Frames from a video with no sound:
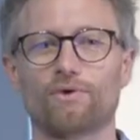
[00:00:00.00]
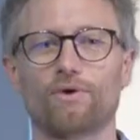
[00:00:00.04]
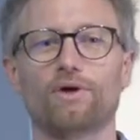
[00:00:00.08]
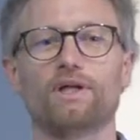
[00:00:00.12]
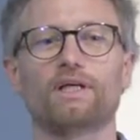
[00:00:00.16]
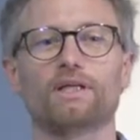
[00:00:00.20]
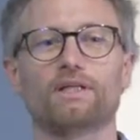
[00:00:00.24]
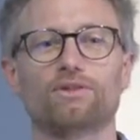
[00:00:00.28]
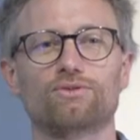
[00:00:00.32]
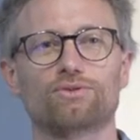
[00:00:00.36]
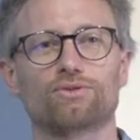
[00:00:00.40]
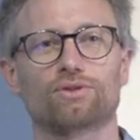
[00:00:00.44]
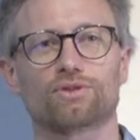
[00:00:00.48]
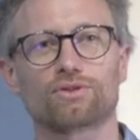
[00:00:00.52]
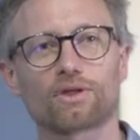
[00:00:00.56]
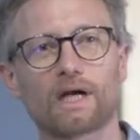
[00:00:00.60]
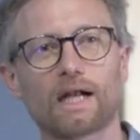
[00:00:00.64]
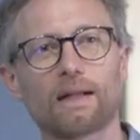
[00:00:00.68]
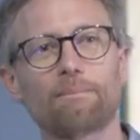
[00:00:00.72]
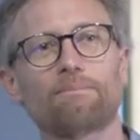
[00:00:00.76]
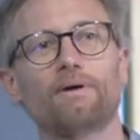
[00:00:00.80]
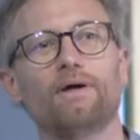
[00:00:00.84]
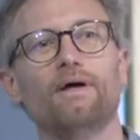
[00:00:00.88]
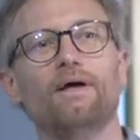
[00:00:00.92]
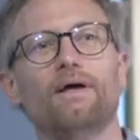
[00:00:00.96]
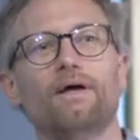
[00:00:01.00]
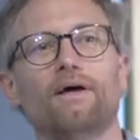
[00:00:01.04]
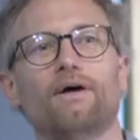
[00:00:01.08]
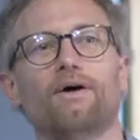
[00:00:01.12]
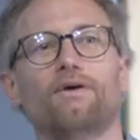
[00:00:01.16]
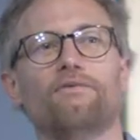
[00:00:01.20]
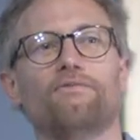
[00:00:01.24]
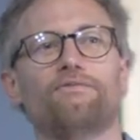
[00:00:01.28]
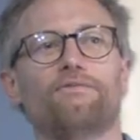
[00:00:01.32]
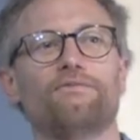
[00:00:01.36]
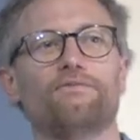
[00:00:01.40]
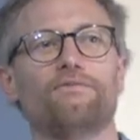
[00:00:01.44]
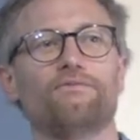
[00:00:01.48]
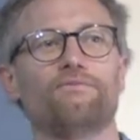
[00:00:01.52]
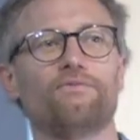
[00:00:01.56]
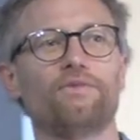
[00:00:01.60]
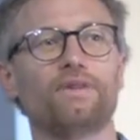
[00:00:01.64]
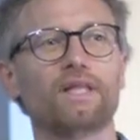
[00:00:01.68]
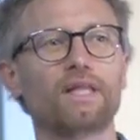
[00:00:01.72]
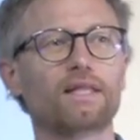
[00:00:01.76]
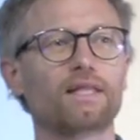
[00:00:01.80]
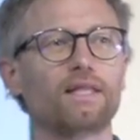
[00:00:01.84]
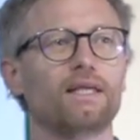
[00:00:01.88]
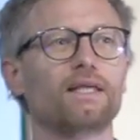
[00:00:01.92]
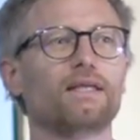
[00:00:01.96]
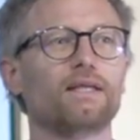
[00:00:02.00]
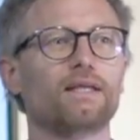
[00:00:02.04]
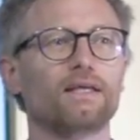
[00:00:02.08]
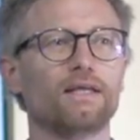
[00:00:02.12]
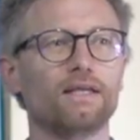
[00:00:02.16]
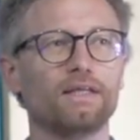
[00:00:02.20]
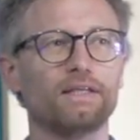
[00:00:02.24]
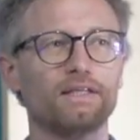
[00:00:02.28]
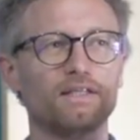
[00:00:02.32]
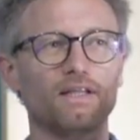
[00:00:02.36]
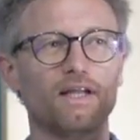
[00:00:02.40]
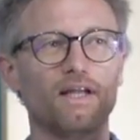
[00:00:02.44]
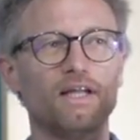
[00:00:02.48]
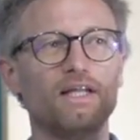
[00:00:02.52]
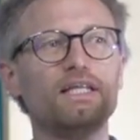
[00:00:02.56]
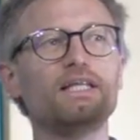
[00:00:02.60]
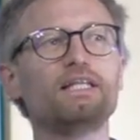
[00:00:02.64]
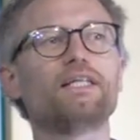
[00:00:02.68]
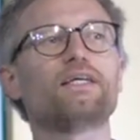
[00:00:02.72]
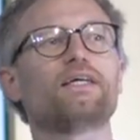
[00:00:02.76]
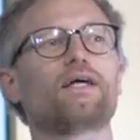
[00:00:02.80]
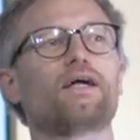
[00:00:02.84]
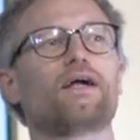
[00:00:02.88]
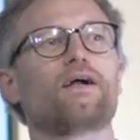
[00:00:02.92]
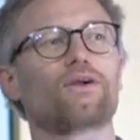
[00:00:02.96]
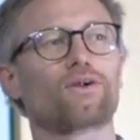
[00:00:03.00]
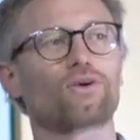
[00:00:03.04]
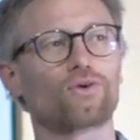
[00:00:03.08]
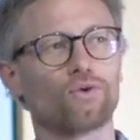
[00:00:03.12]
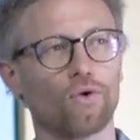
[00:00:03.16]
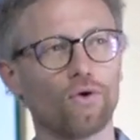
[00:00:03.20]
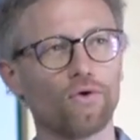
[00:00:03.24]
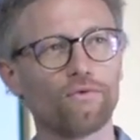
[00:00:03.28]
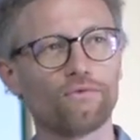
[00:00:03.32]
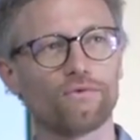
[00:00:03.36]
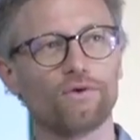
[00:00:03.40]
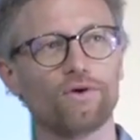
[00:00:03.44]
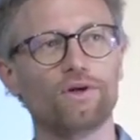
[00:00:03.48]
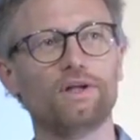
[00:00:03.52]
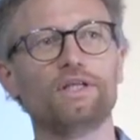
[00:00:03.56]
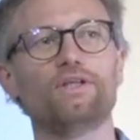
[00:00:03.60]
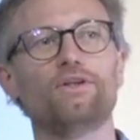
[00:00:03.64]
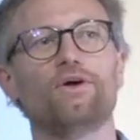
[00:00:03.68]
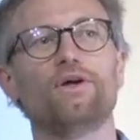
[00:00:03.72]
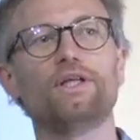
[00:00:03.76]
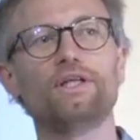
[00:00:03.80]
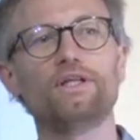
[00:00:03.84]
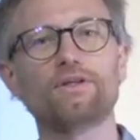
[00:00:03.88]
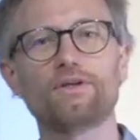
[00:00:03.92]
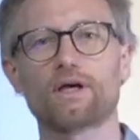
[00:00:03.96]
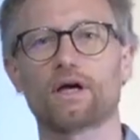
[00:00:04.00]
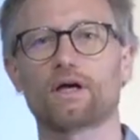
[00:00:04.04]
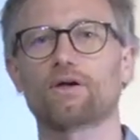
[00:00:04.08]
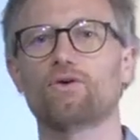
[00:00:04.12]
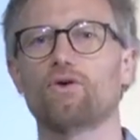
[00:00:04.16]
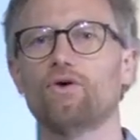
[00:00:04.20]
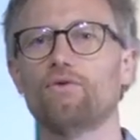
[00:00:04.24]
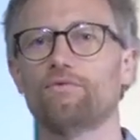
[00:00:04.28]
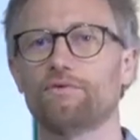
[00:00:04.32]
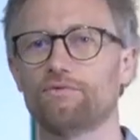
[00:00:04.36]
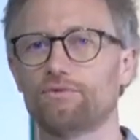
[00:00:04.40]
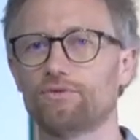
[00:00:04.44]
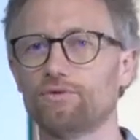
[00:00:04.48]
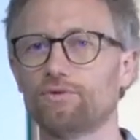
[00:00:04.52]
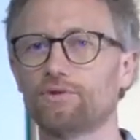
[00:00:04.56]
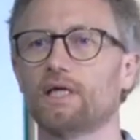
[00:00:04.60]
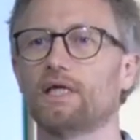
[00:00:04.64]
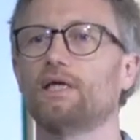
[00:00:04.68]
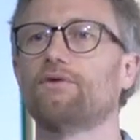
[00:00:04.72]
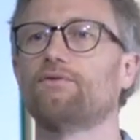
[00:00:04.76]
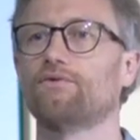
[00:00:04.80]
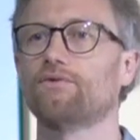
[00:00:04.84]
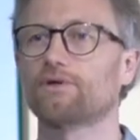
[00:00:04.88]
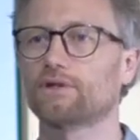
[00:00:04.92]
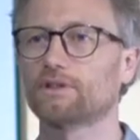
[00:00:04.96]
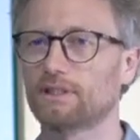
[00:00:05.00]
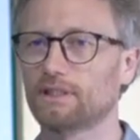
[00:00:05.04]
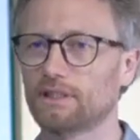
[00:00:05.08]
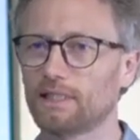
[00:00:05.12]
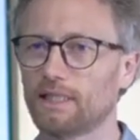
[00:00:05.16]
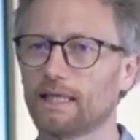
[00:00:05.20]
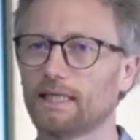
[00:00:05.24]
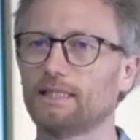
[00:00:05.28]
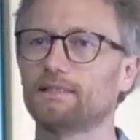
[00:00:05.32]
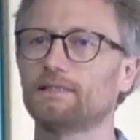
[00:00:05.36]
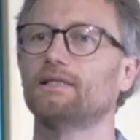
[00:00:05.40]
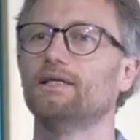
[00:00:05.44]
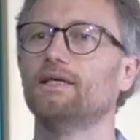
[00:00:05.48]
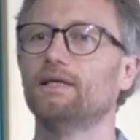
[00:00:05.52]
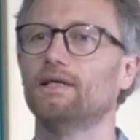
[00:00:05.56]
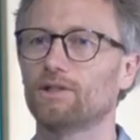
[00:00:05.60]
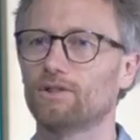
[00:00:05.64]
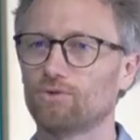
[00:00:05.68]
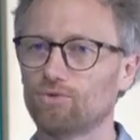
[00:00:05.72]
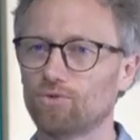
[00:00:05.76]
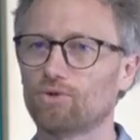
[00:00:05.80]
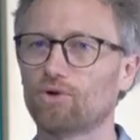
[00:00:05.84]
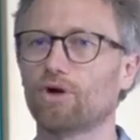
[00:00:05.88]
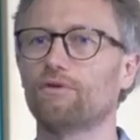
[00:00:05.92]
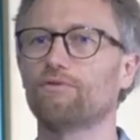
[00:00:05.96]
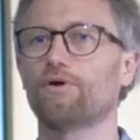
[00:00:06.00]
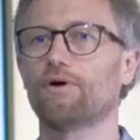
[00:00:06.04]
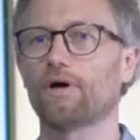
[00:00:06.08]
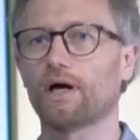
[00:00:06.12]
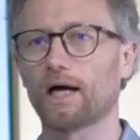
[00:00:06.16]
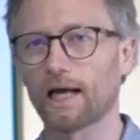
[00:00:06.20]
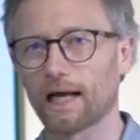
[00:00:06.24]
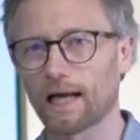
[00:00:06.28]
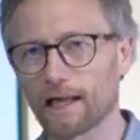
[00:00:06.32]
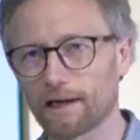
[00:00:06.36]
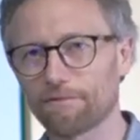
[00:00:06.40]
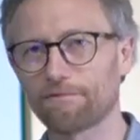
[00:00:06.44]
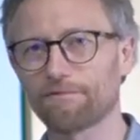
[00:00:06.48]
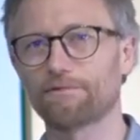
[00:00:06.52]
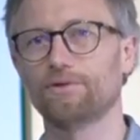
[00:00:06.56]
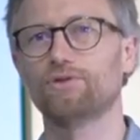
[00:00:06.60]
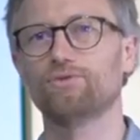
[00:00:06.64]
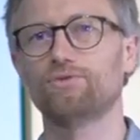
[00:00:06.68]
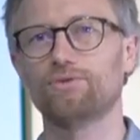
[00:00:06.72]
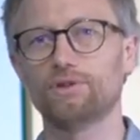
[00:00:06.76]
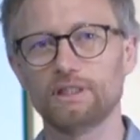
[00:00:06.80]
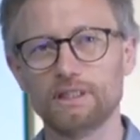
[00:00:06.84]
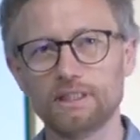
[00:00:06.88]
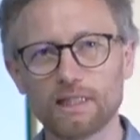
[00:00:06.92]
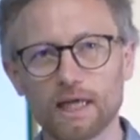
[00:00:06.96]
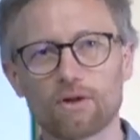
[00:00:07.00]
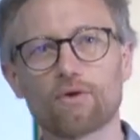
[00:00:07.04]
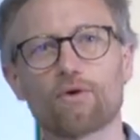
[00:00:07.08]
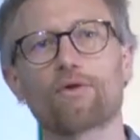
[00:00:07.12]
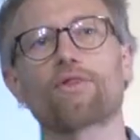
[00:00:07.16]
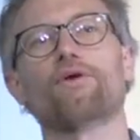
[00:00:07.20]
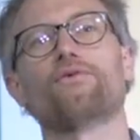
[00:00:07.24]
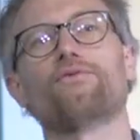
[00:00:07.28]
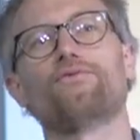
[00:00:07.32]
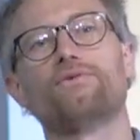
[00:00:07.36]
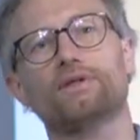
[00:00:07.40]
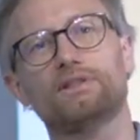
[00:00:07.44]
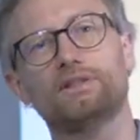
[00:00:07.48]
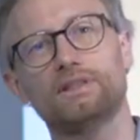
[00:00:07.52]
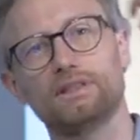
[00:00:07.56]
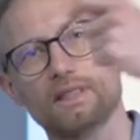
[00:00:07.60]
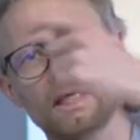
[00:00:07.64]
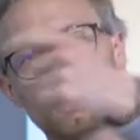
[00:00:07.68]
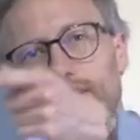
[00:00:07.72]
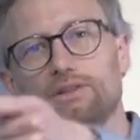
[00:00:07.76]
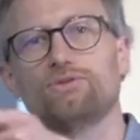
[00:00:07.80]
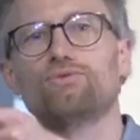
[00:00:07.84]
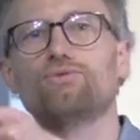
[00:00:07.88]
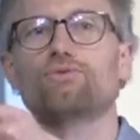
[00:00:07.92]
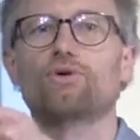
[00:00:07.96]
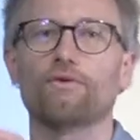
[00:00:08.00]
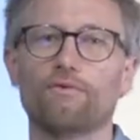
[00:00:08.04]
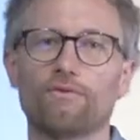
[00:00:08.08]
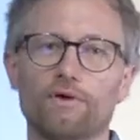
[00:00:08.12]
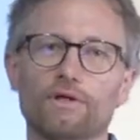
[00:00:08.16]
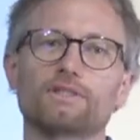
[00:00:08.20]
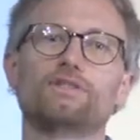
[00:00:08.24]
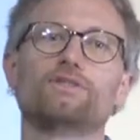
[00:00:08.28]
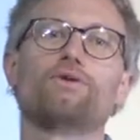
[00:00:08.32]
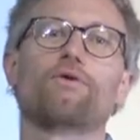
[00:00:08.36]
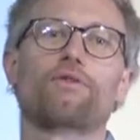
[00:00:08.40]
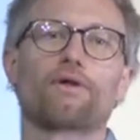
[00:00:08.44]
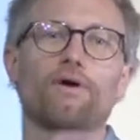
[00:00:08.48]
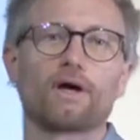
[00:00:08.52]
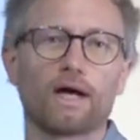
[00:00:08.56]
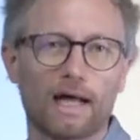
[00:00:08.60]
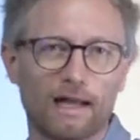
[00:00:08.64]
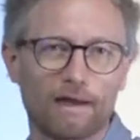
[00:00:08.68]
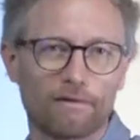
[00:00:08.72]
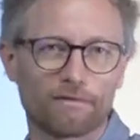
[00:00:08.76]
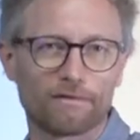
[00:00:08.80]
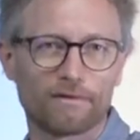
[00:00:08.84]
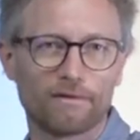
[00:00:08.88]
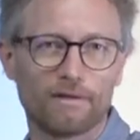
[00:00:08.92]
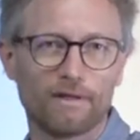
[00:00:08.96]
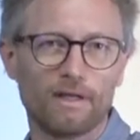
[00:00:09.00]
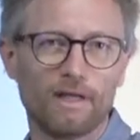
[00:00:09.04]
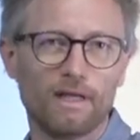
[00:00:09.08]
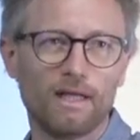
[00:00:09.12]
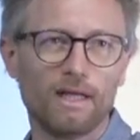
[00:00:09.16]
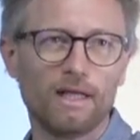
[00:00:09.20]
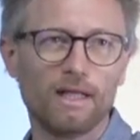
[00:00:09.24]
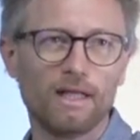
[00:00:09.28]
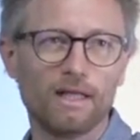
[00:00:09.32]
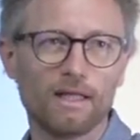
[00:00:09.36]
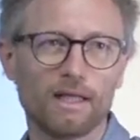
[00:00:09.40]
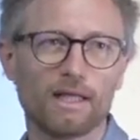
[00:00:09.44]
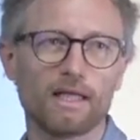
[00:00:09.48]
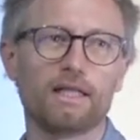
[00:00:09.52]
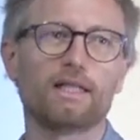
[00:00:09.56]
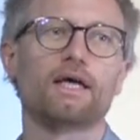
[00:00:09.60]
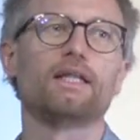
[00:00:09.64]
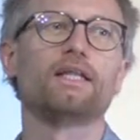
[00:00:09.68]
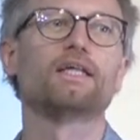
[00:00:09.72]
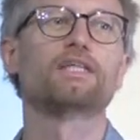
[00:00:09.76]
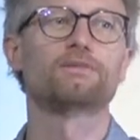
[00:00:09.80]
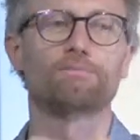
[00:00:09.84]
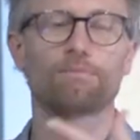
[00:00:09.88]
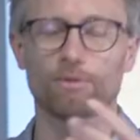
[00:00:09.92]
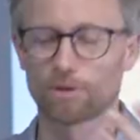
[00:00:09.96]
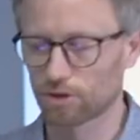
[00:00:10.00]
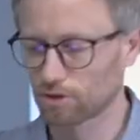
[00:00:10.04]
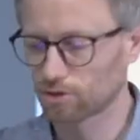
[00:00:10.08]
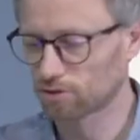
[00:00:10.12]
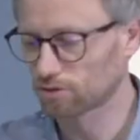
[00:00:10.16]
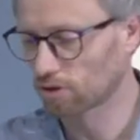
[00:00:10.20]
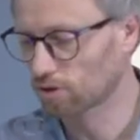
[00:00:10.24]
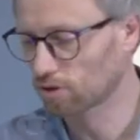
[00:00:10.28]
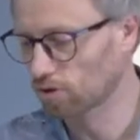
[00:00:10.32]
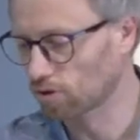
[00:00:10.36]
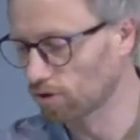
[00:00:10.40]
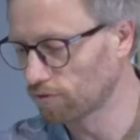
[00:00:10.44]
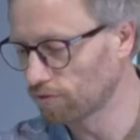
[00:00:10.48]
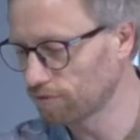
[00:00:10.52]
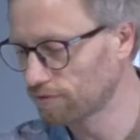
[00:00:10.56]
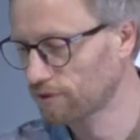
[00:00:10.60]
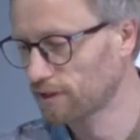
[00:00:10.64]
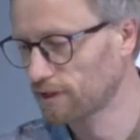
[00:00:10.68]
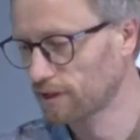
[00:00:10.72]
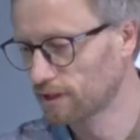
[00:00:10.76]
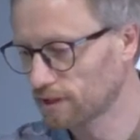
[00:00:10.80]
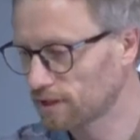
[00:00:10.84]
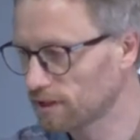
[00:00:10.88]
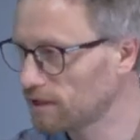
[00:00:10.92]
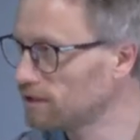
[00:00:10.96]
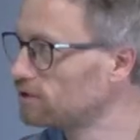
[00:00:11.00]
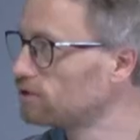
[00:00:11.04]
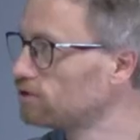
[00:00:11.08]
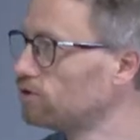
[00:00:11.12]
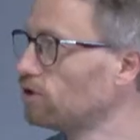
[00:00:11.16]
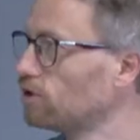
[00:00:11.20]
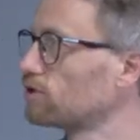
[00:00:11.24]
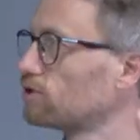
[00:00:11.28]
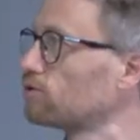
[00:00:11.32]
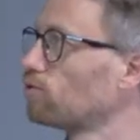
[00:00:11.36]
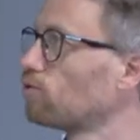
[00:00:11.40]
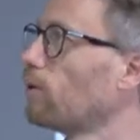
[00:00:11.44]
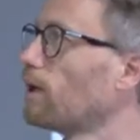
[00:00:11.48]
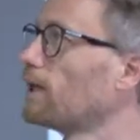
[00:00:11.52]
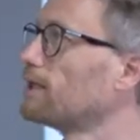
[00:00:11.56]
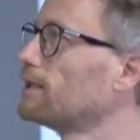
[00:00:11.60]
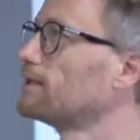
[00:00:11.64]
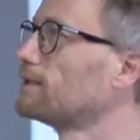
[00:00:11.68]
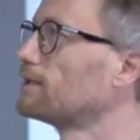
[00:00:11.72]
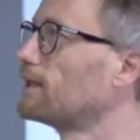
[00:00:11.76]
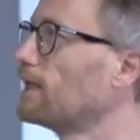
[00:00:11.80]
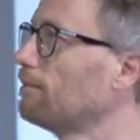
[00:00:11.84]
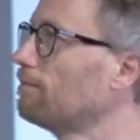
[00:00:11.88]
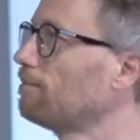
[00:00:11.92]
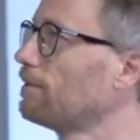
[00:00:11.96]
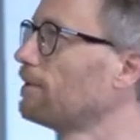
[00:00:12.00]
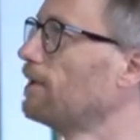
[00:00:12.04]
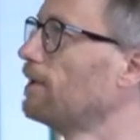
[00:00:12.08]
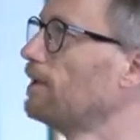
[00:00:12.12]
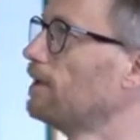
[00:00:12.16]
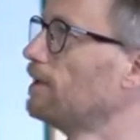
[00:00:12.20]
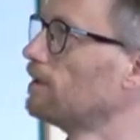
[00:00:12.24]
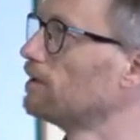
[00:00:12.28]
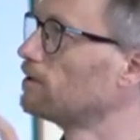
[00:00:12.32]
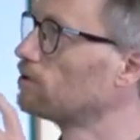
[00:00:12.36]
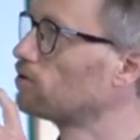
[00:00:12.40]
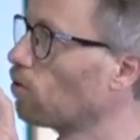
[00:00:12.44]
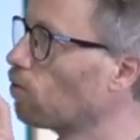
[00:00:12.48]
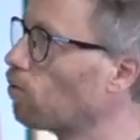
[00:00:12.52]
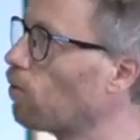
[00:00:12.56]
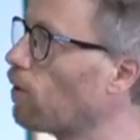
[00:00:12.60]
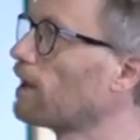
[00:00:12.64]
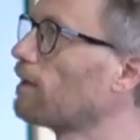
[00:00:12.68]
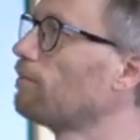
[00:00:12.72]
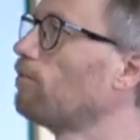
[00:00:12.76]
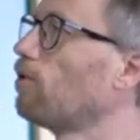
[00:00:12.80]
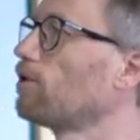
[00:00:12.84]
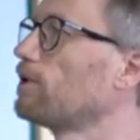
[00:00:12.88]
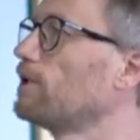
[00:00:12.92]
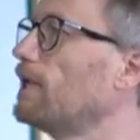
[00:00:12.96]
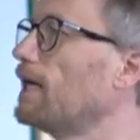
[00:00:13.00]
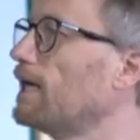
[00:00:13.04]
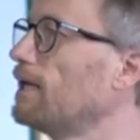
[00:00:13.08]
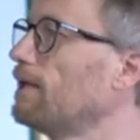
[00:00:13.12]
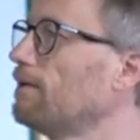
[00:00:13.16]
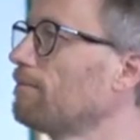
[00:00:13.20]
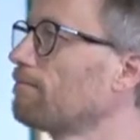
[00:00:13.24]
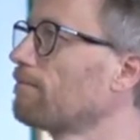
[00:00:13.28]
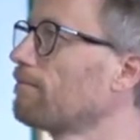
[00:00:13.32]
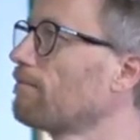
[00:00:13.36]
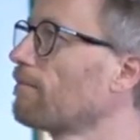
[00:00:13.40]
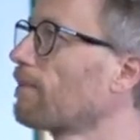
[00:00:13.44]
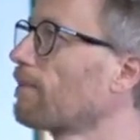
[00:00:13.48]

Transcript: falling into the trap of thinking in a linear growth. In a linear growth, if you take 30 days to cover half, you need another 30 days to cover the other half. In an exponential growth, it's just one step, so one more day.